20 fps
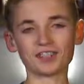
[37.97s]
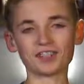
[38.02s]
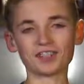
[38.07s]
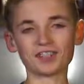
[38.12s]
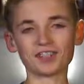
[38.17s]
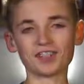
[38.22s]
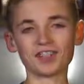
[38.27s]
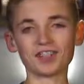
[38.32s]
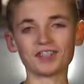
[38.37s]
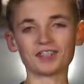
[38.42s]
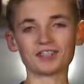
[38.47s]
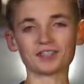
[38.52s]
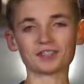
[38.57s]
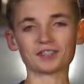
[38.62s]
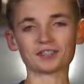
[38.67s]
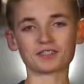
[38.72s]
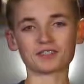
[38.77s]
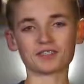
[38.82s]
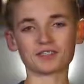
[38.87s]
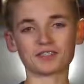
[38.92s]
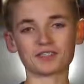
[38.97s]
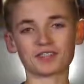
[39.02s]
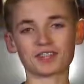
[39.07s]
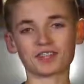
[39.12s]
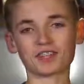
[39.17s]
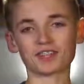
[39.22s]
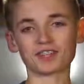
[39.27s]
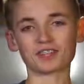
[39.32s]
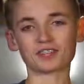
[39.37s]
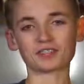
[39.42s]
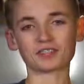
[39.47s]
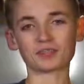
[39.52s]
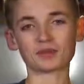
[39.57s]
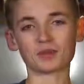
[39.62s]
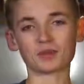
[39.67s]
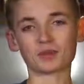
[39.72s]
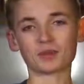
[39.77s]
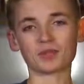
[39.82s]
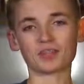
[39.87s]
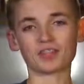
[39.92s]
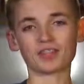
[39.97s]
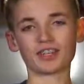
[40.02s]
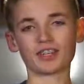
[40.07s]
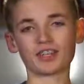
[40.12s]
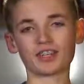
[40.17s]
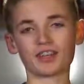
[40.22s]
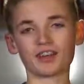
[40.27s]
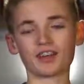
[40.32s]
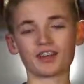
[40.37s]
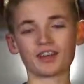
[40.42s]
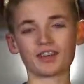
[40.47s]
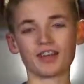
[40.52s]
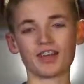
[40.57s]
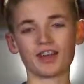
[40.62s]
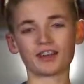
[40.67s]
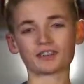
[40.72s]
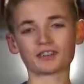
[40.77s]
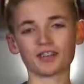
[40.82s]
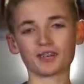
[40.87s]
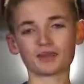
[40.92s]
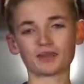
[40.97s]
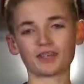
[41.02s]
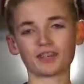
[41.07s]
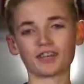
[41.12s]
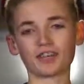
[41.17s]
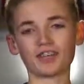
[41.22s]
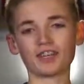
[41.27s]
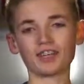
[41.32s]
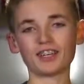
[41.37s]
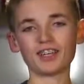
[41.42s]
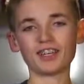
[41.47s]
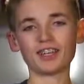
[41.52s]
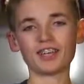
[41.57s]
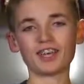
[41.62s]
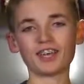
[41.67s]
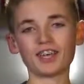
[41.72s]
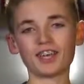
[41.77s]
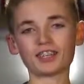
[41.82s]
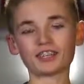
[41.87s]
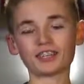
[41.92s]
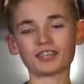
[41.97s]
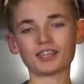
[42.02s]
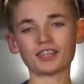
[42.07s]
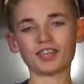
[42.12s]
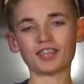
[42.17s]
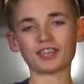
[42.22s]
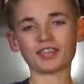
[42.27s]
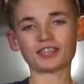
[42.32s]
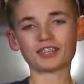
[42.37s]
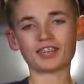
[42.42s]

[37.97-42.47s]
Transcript: The lady, so there's like a Super Bowl le- uh, halftime lady, and she like